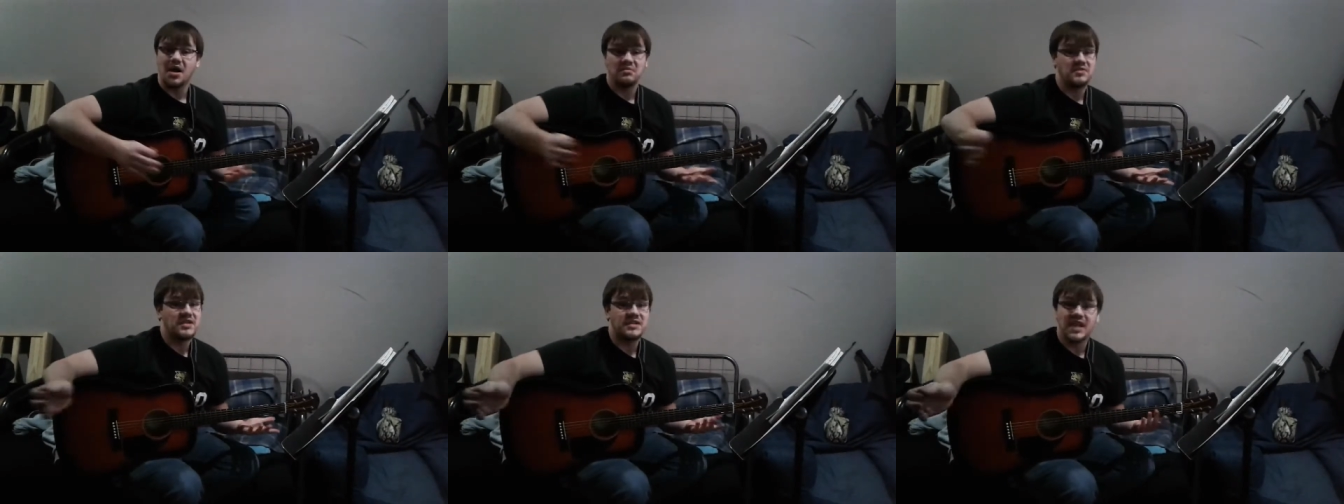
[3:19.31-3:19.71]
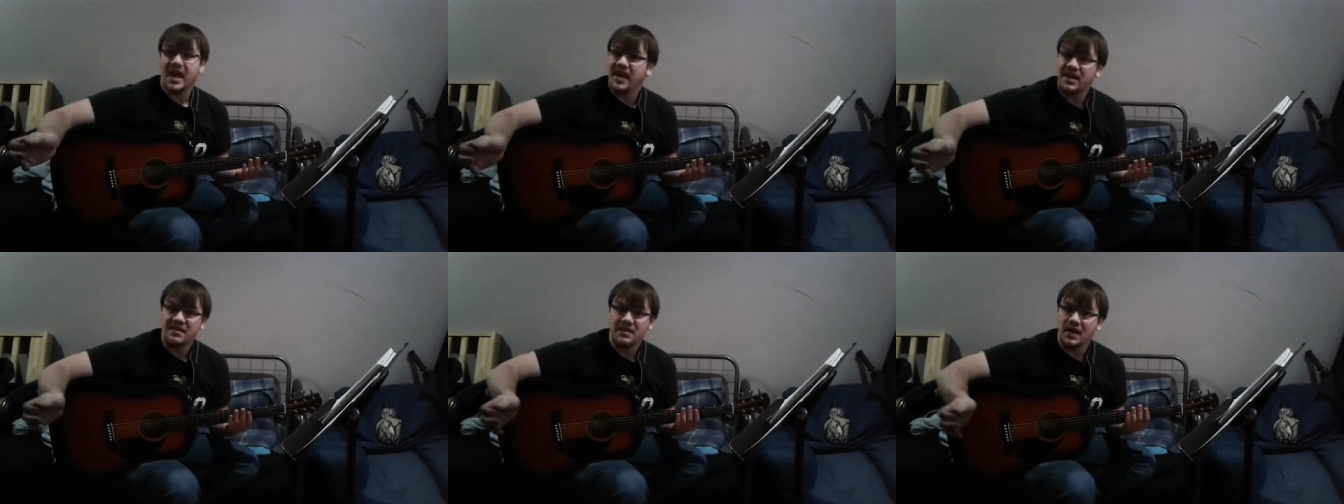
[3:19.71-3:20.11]
just
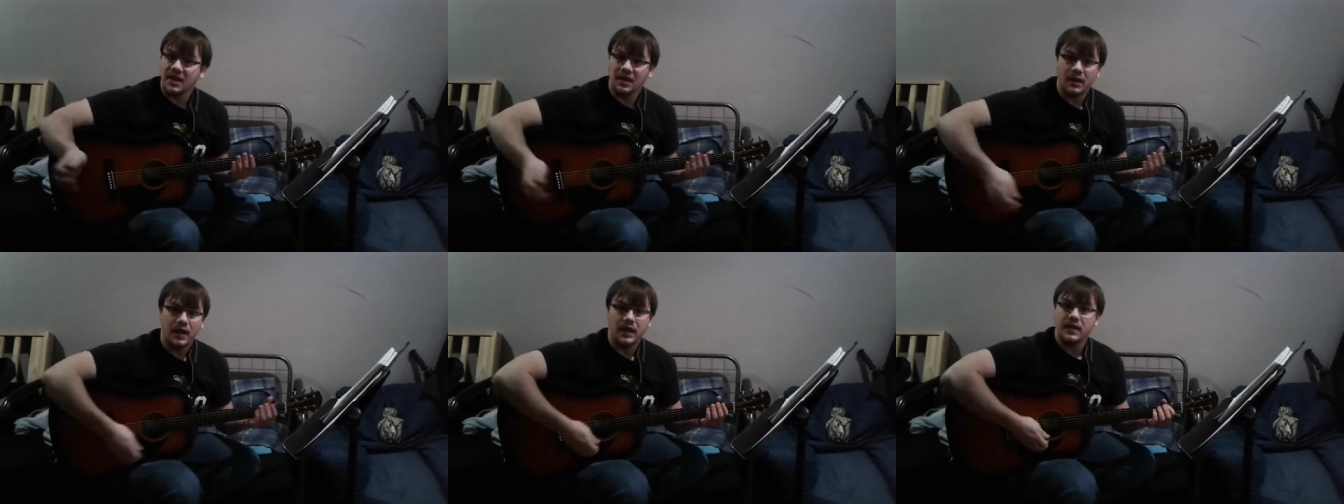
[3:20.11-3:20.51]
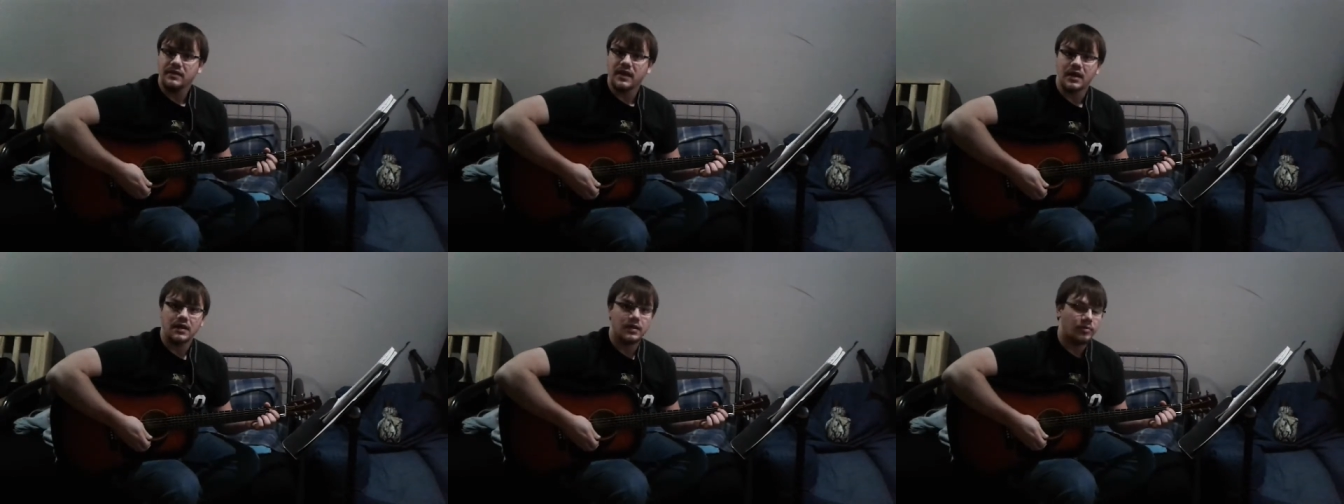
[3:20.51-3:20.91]
anything
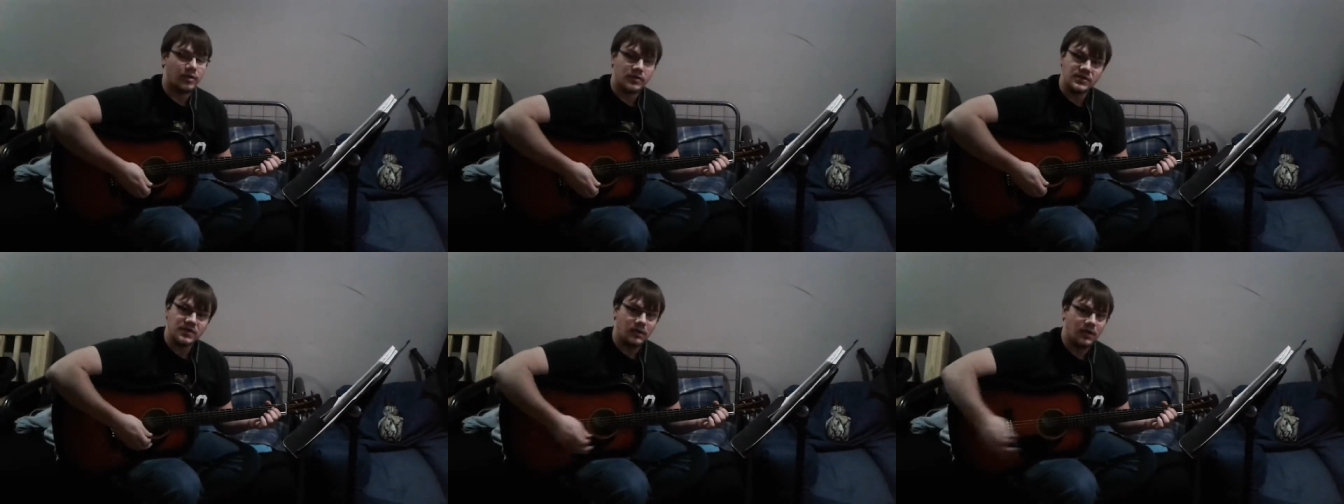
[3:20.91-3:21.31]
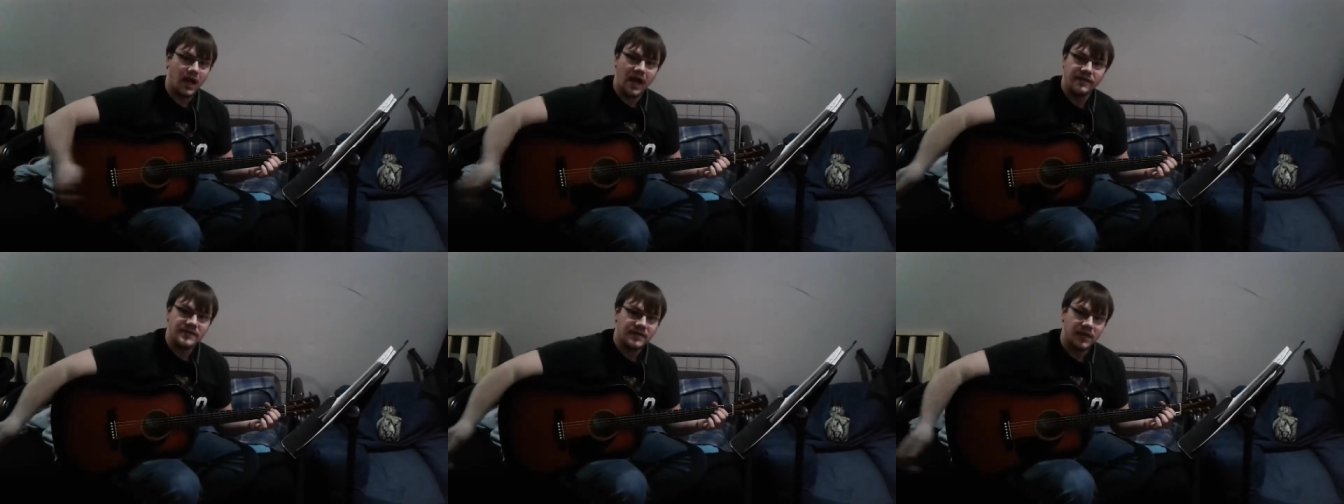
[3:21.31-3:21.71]
in the personal
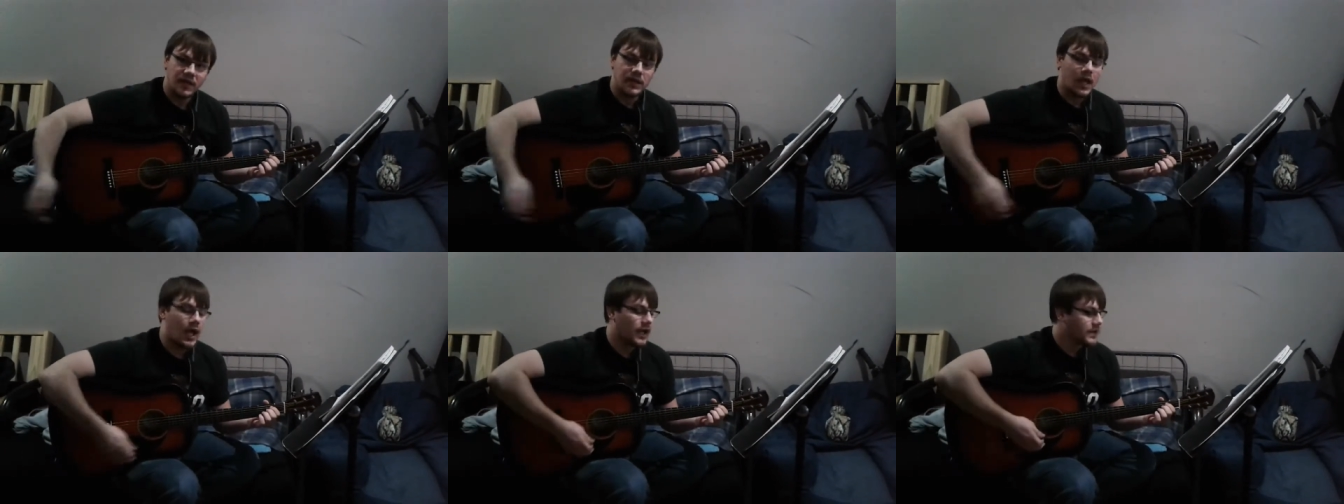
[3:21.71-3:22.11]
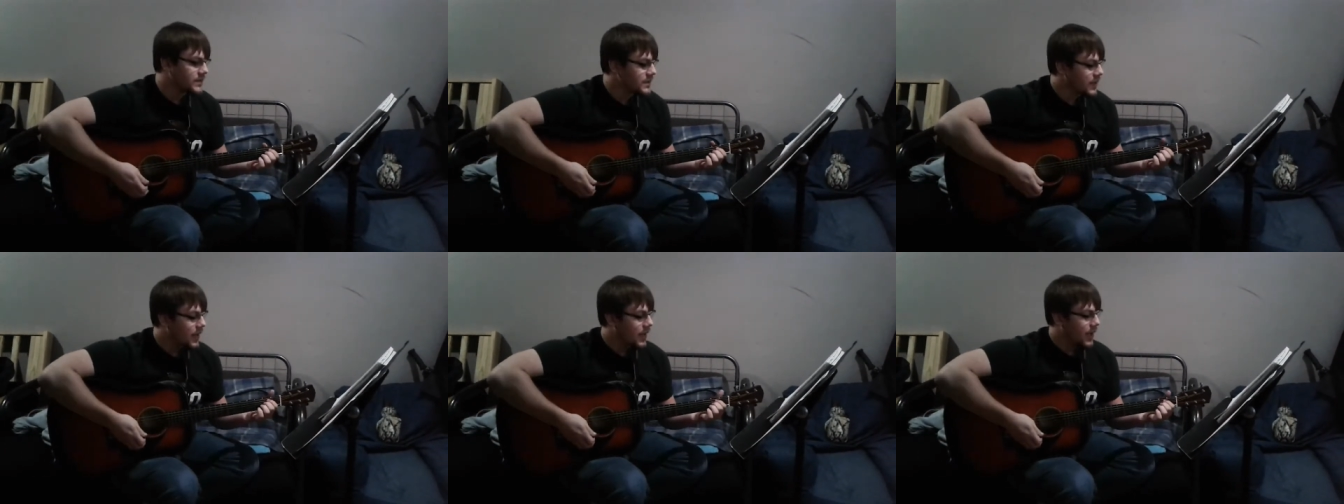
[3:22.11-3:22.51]
lives of the
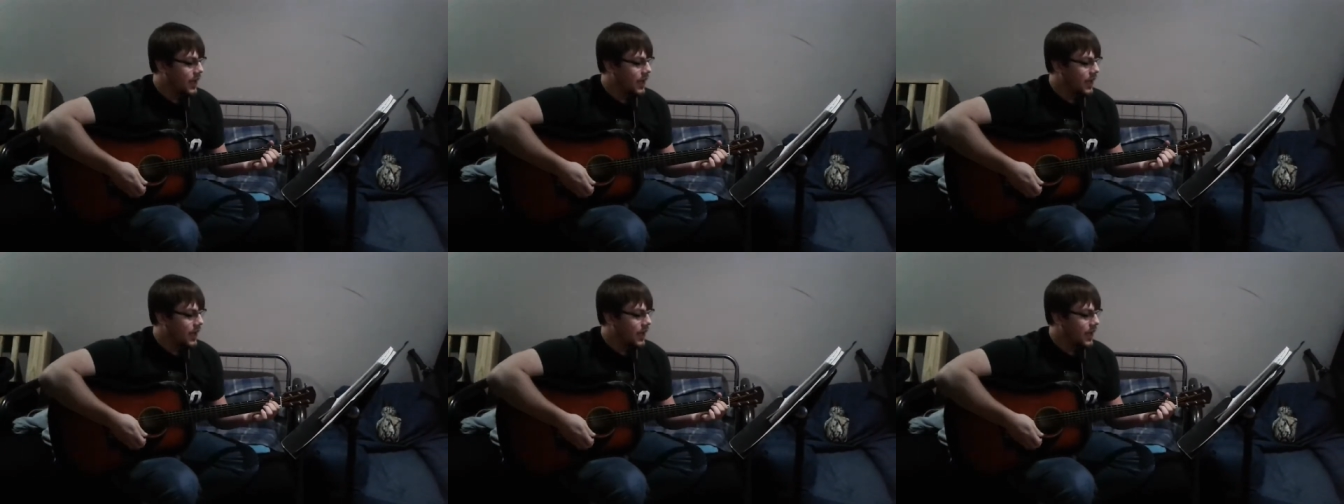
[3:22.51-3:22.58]
clients.